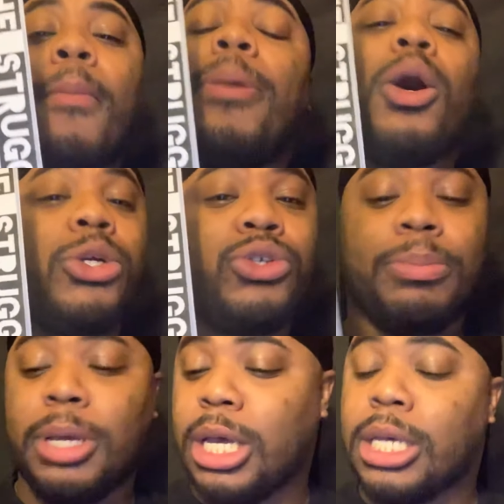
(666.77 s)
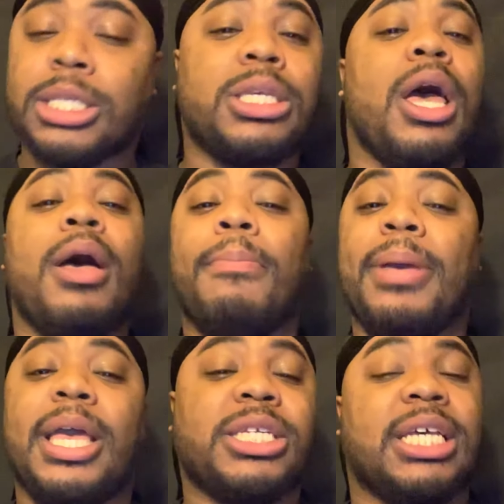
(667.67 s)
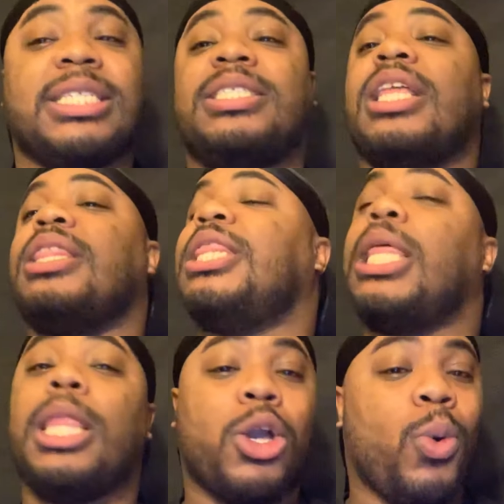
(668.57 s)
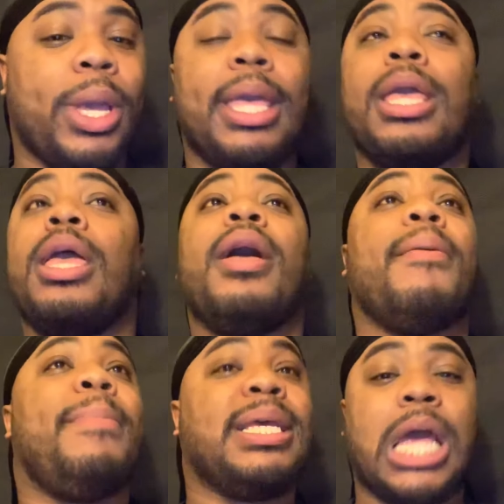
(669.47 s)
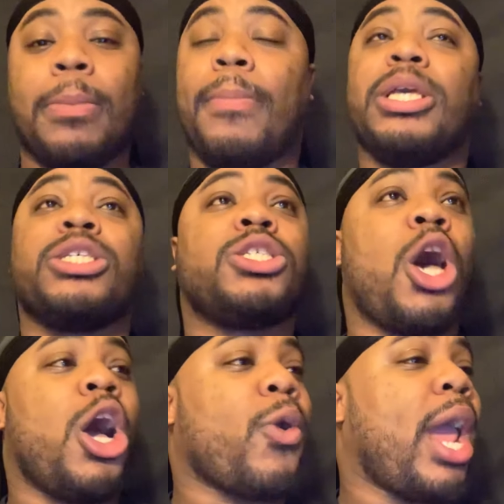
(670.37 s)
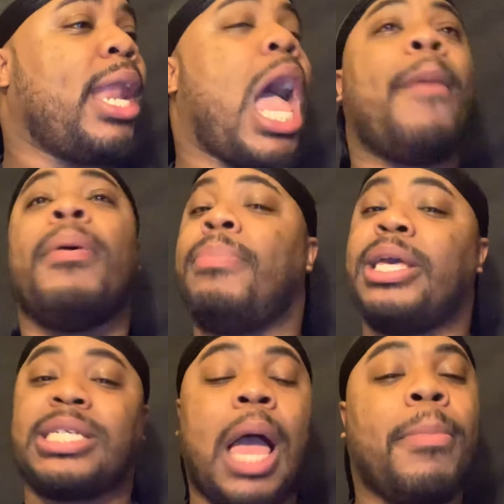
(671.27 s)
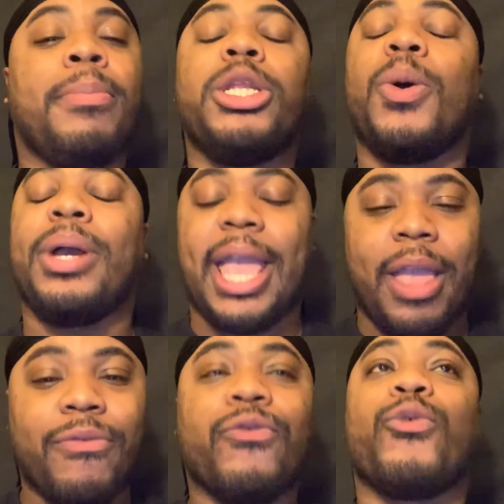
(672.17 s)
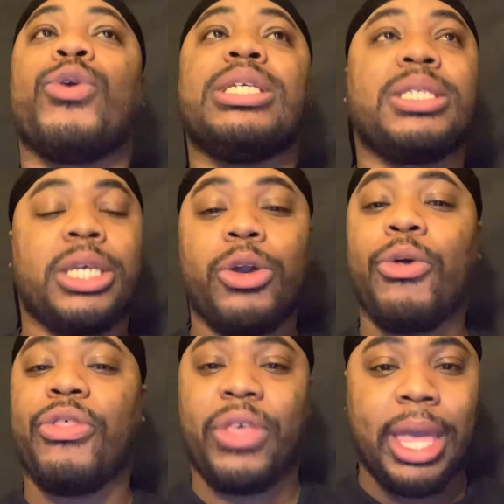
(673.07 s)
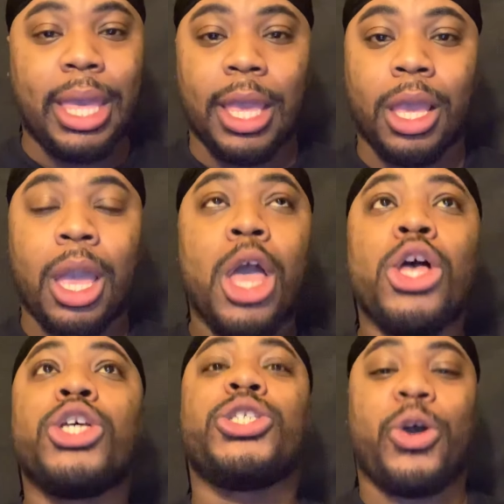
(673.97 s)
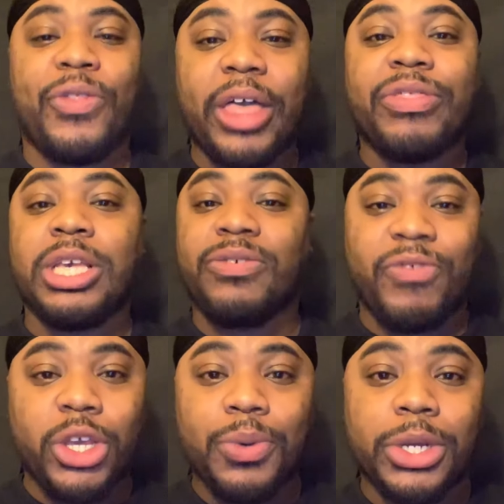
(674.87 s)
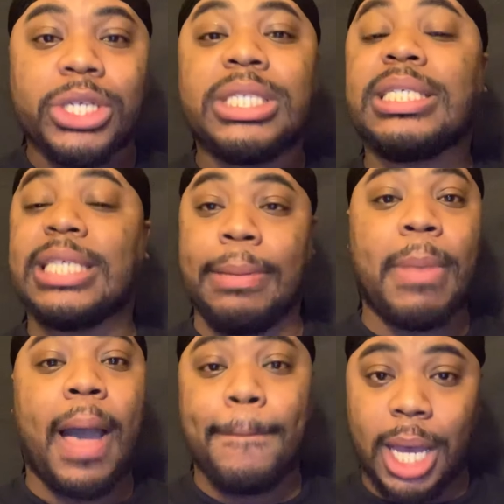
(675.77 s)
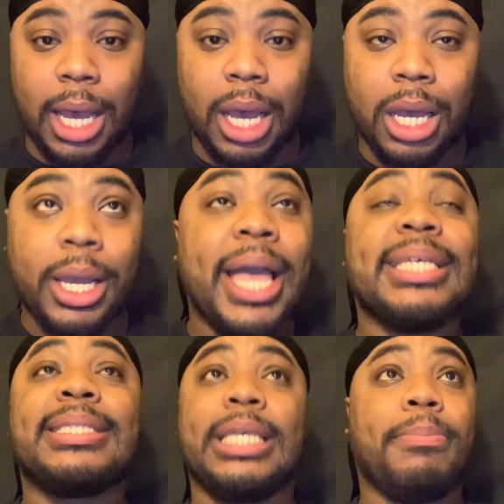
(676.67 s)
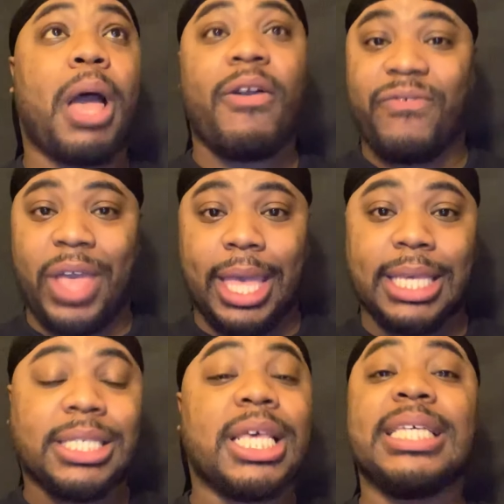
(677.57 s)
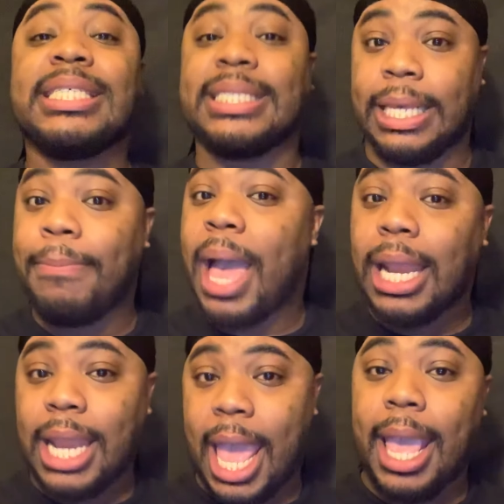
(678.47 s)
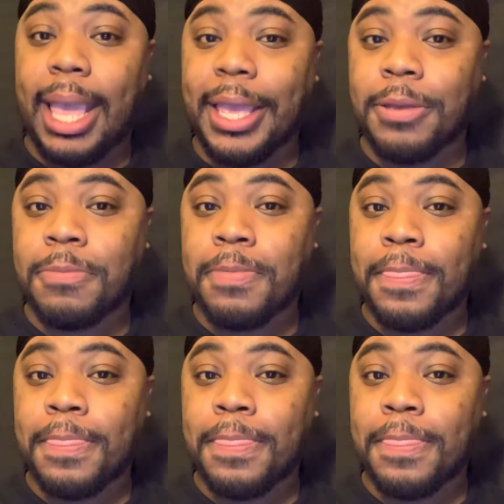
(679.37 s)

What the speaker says: poetry books, bitch, a soliloquy, bitch, I'm gonna be songwriting, I'm gonna be doing every single thing so that these viewers see my mug, see my face, see my name.